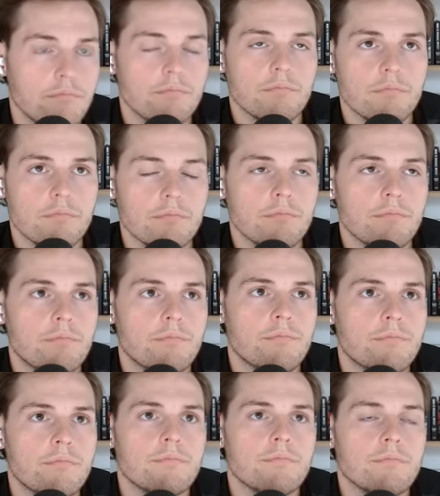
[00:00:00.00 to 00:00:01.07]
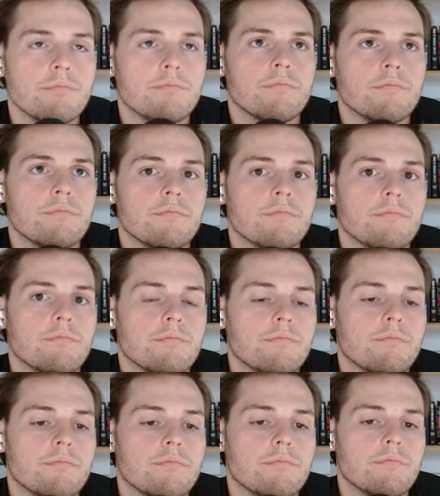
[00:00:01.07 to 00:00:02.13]

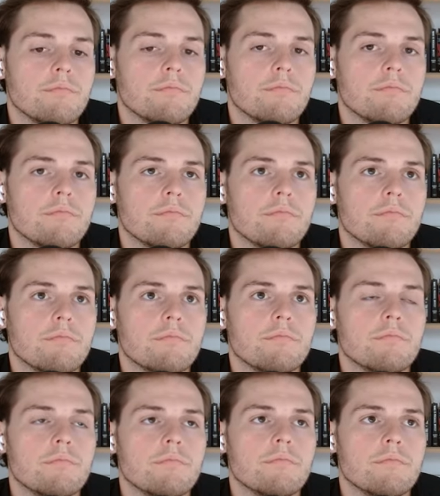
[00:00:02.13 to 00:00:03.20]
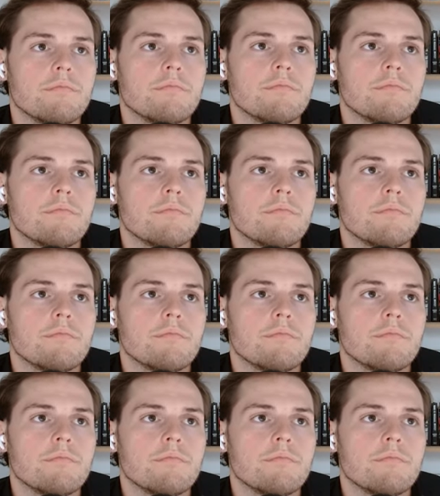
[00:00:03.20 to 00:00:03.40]
(not speaking)